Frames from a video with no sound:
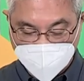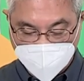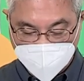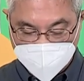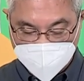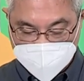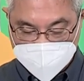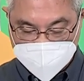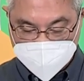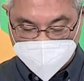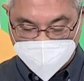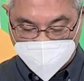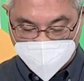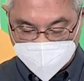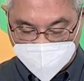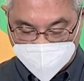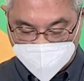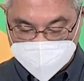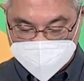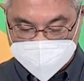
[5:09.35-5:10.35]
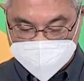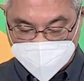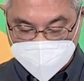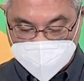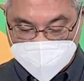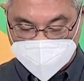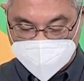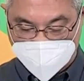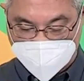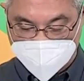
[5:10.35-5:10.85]
Firstly,
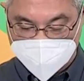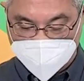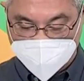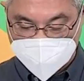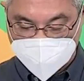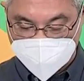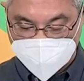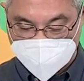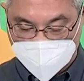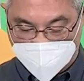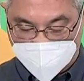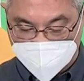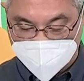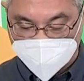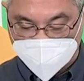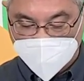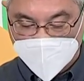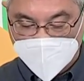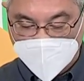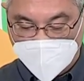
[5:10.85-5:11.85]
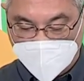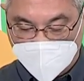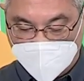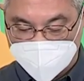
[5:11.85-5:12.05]
I would like to thank